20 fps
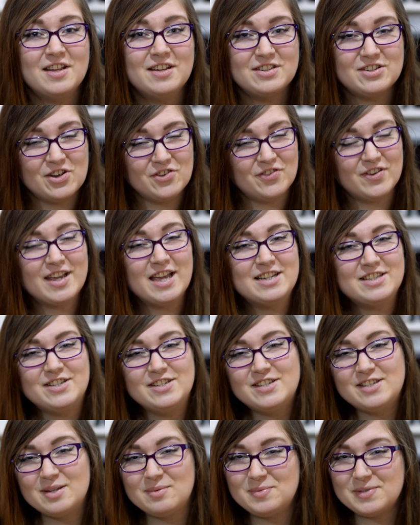Don't forget to
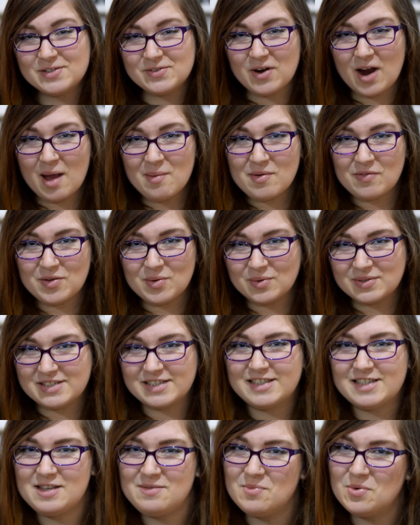subscribe if you want to
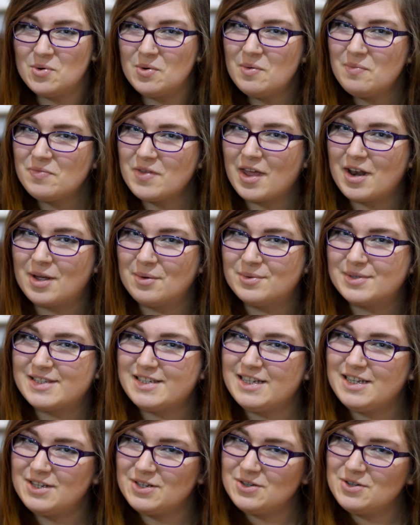see more, and I will
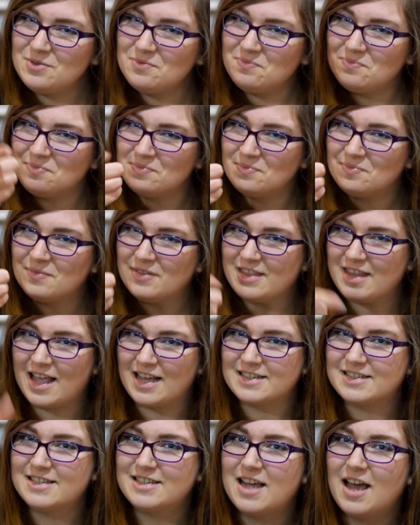see you
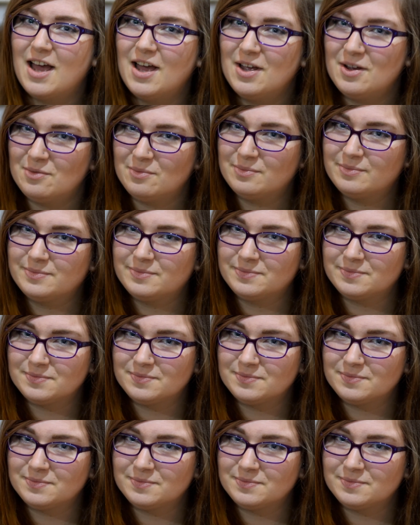next time.